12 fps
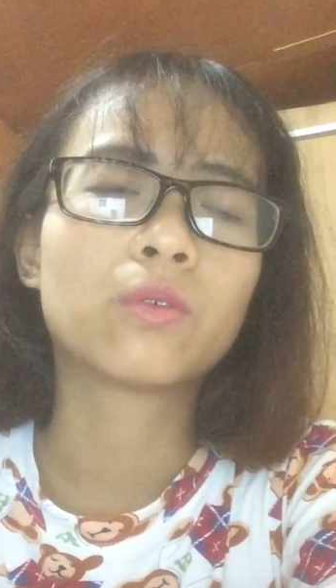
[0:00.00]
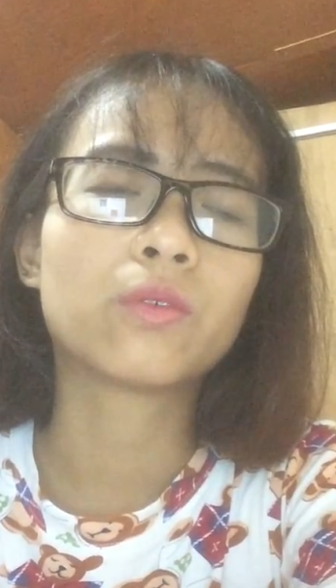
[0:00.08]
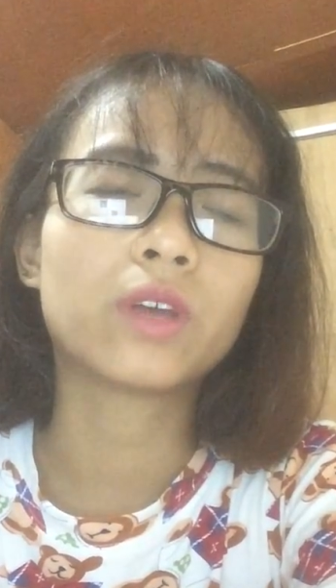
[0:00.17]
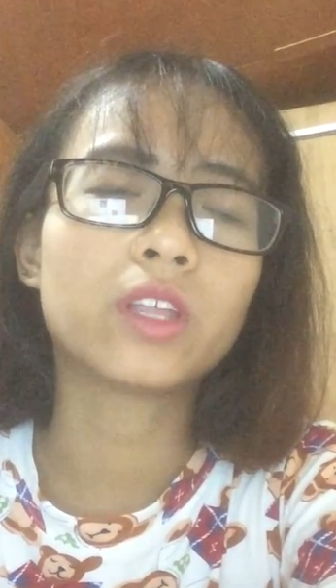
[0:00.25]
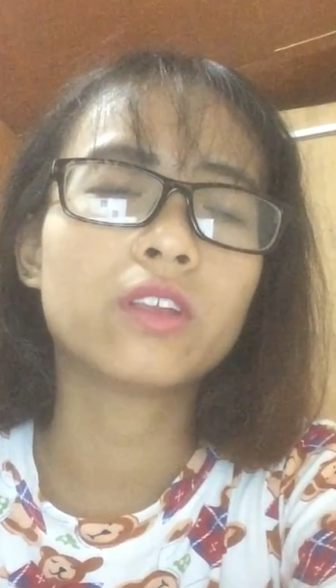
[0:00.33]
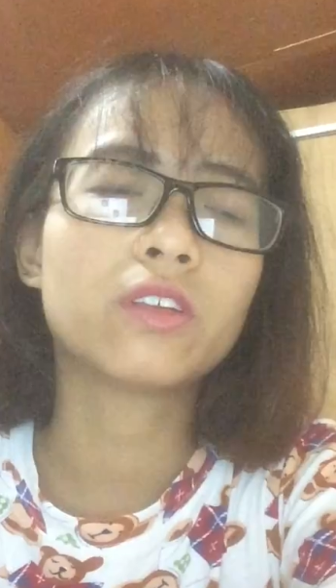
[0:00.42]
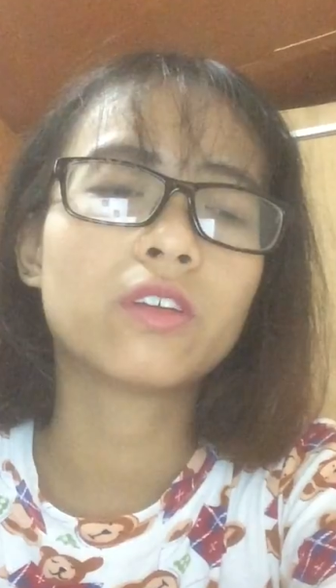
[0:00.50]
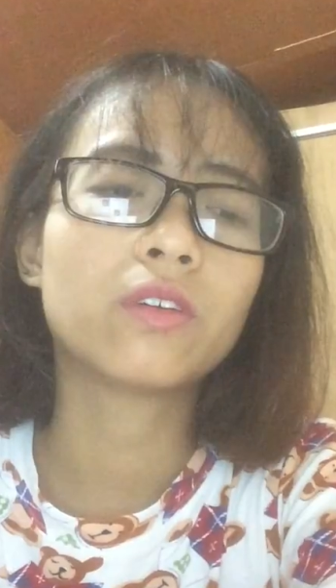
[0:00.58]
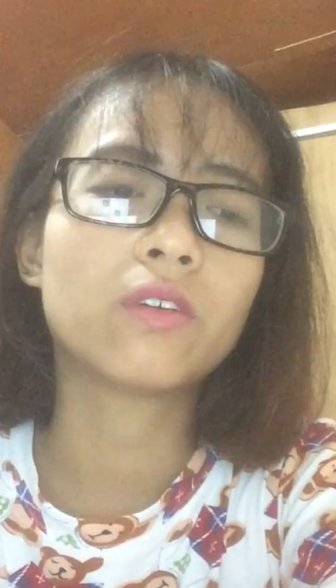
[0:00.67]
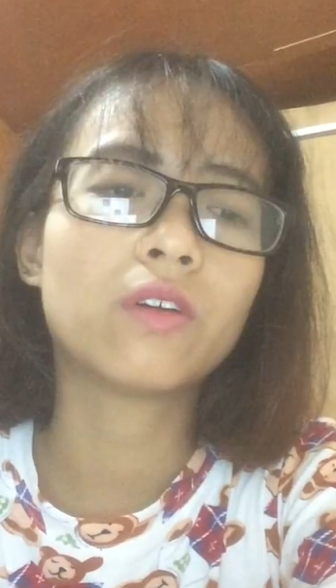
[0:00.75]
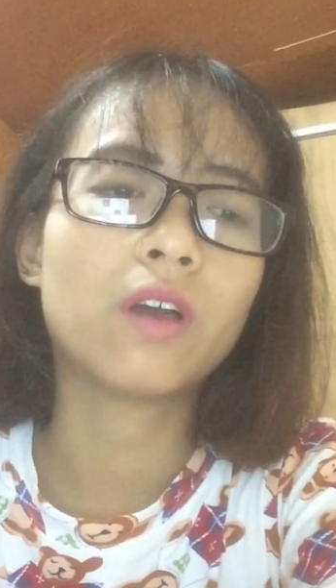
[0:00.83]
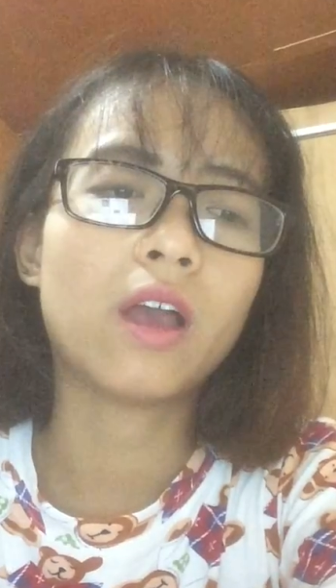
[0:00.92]
When
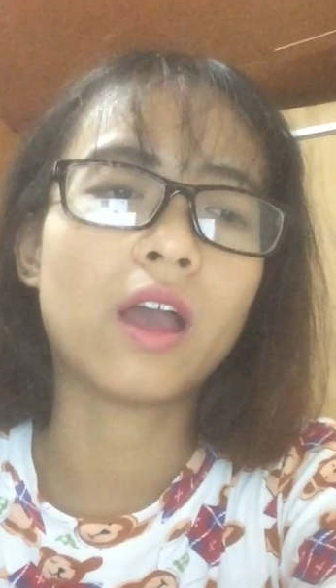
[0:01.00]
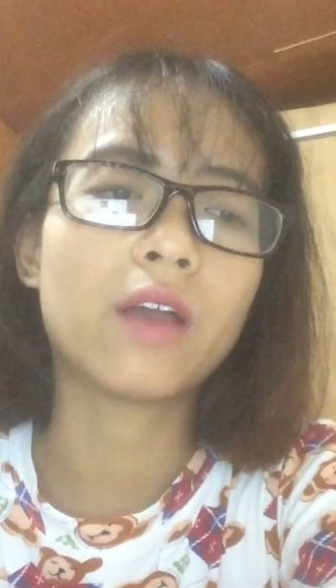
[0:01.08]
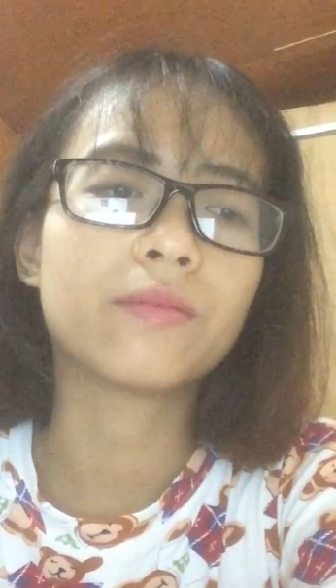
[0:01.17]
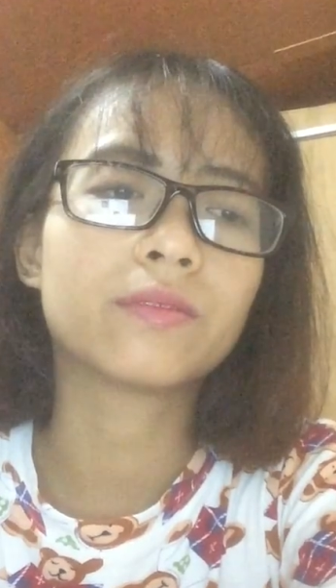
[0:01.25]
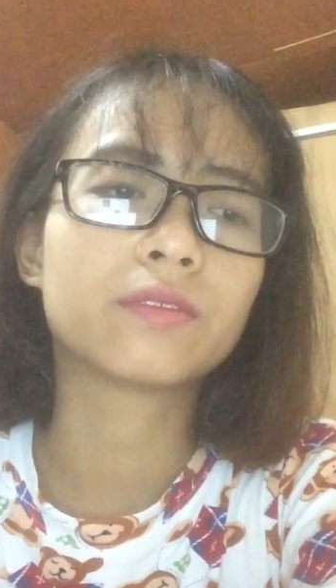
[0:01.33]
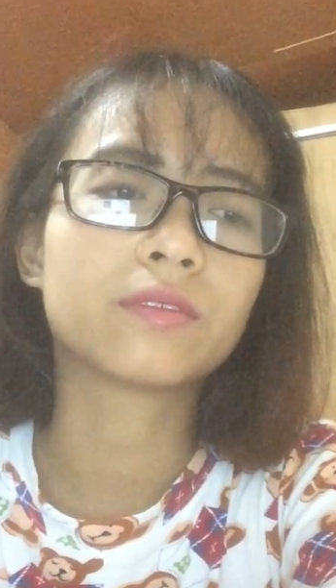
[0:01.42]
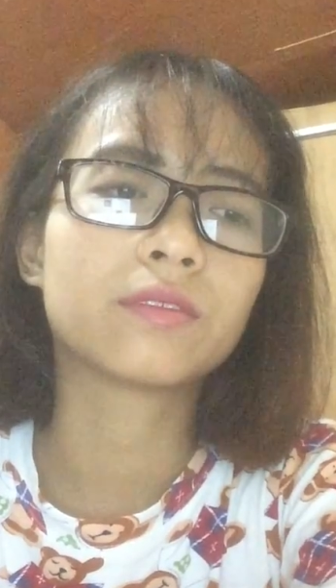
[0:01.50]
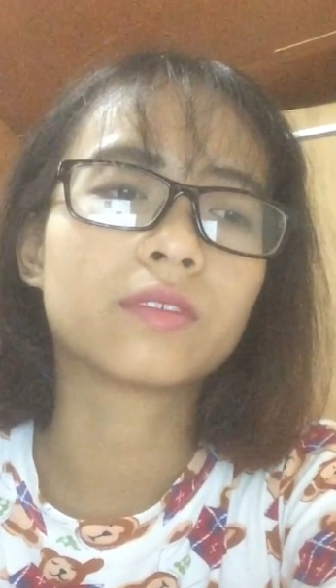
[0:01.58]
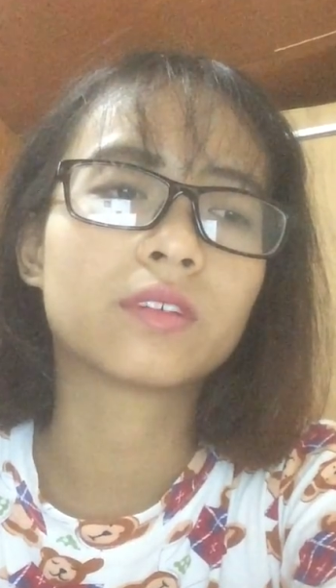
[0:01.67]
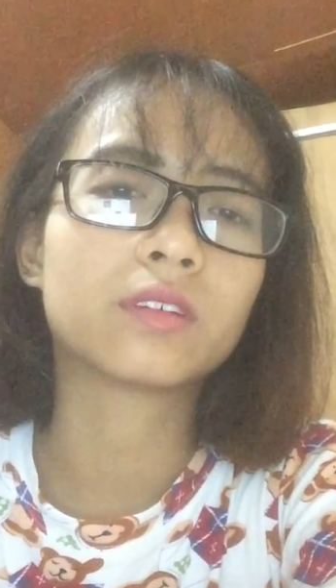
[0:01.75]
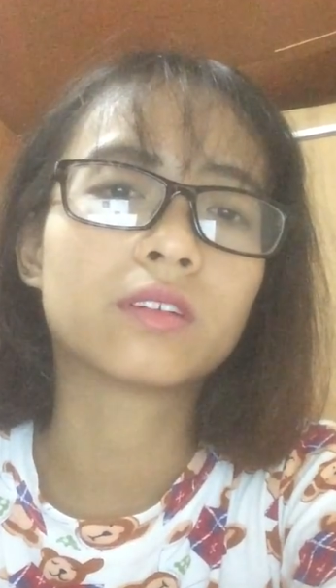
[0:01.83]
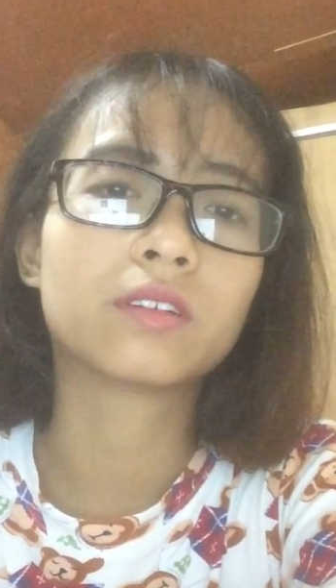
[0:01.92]
you have
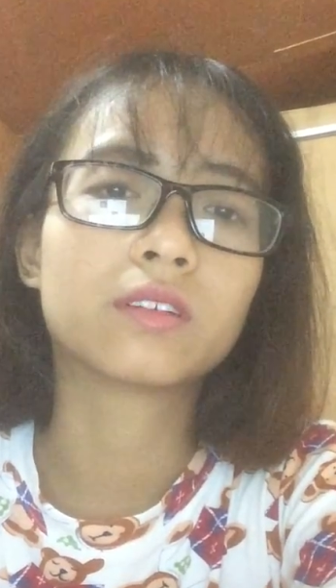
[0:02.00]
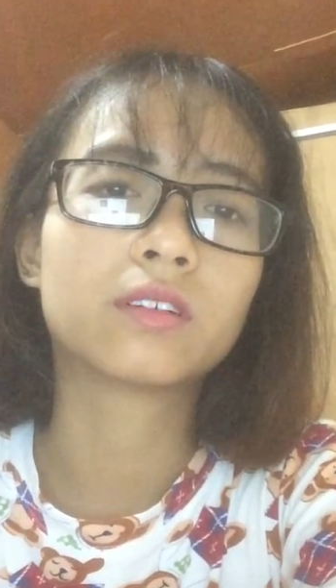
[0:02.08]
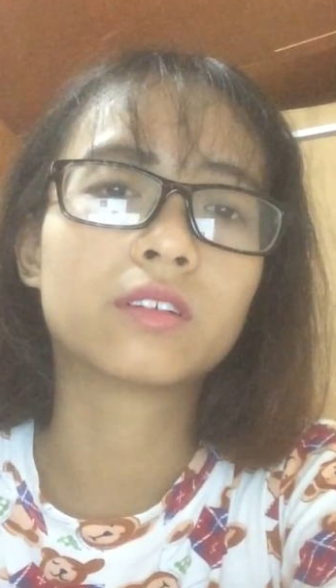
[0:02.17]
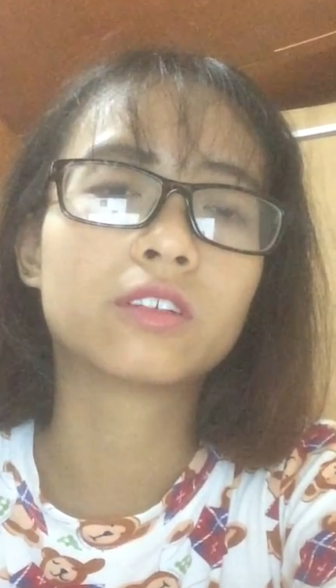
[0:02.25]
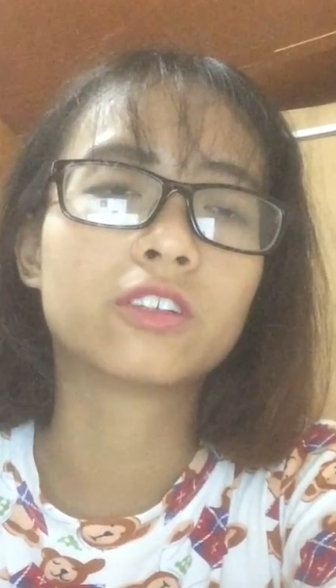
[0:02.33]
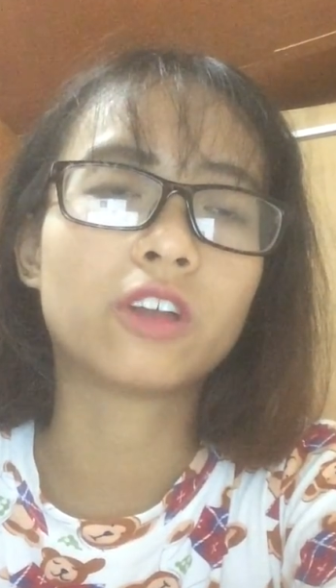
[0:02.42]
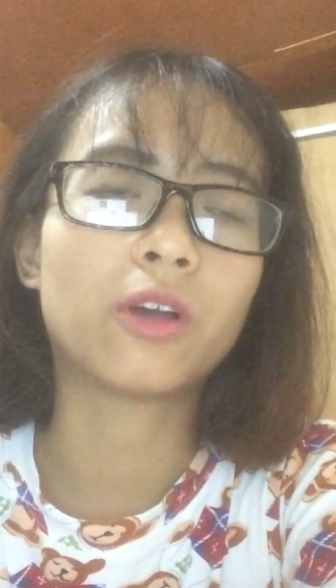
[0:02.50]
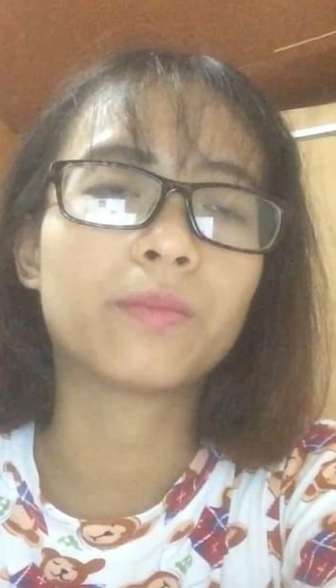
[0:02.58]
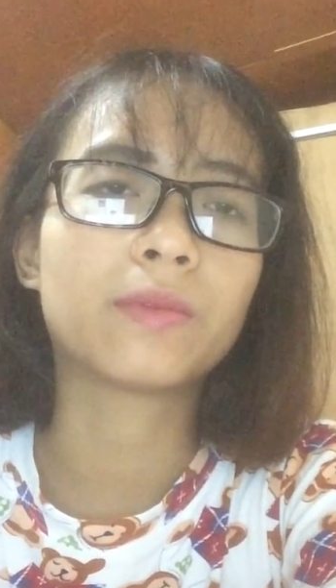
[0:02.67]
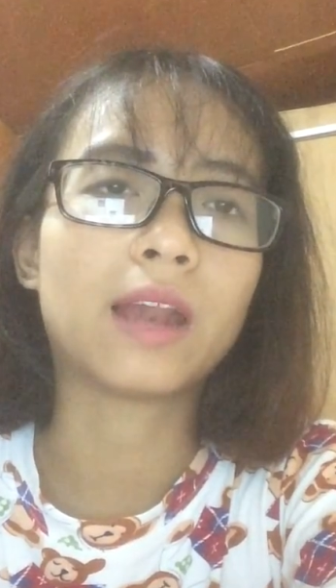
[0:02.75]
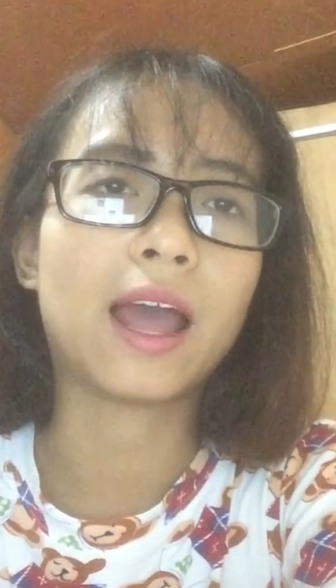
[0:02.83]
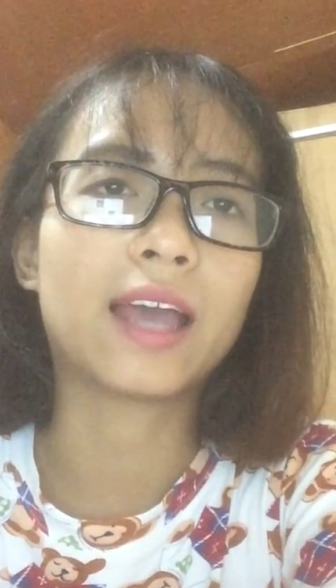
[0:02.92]
a
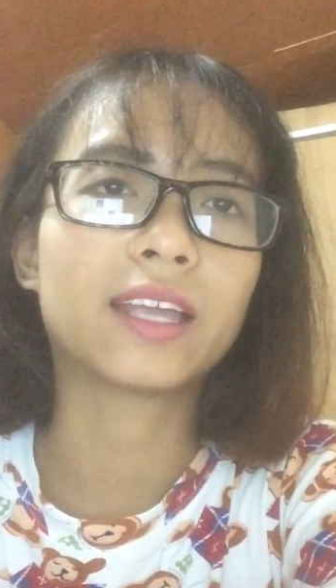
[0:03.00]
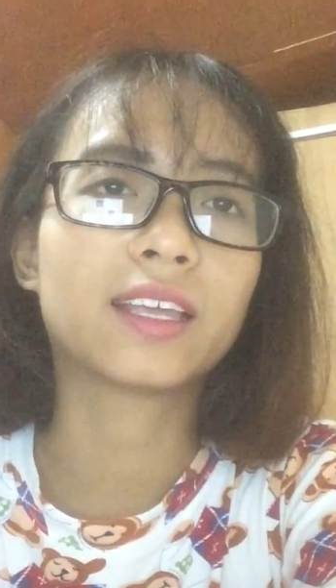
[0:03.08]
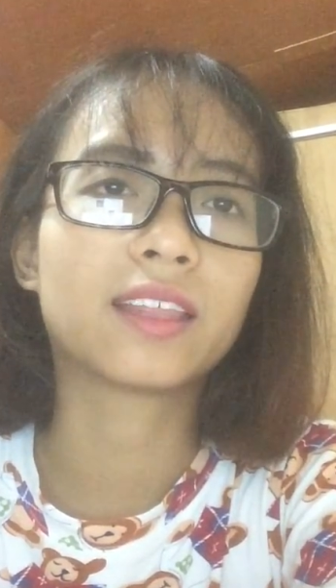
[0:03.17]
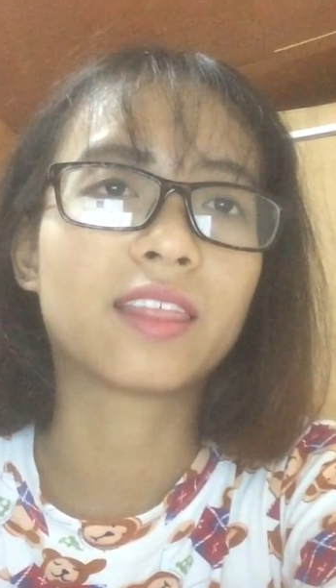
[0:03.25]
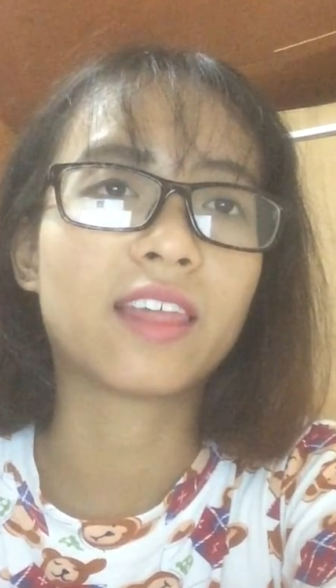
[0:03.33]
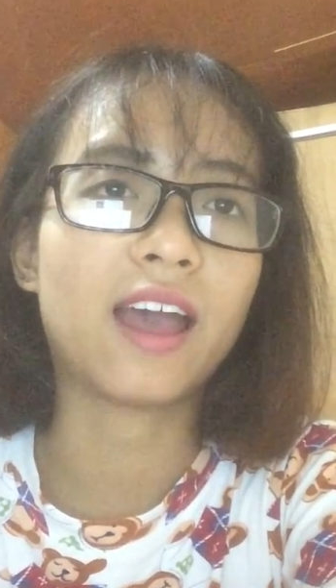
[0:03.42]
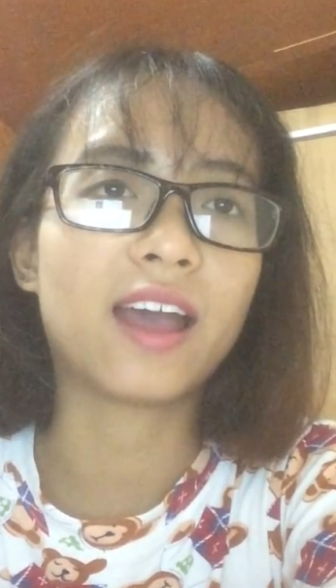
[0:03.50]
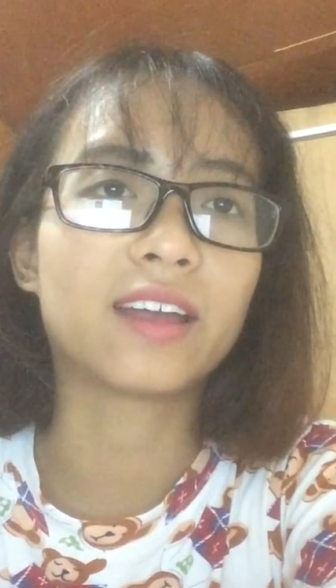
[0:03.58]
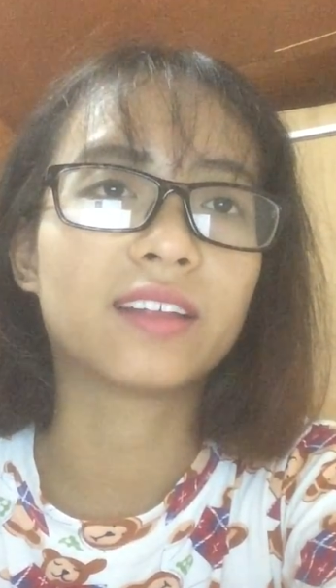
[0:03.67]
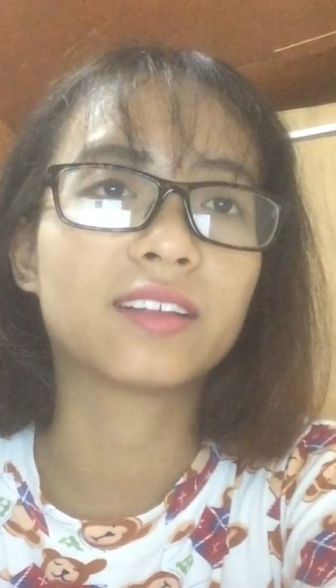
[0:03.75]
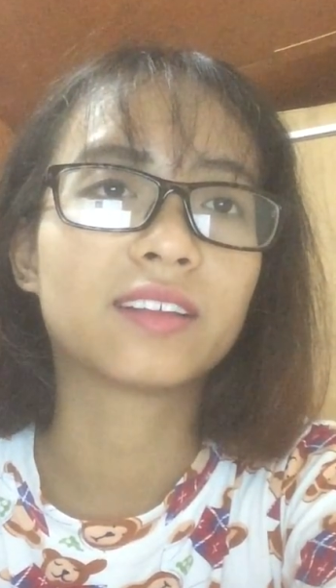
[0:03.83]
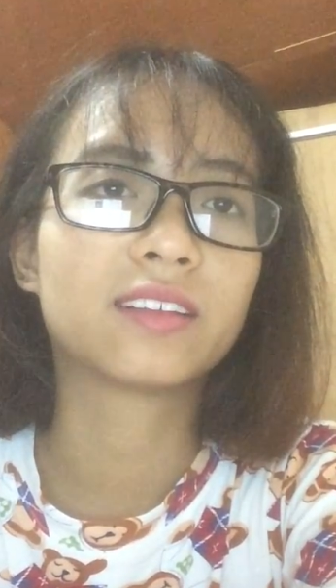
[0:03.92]
job like that.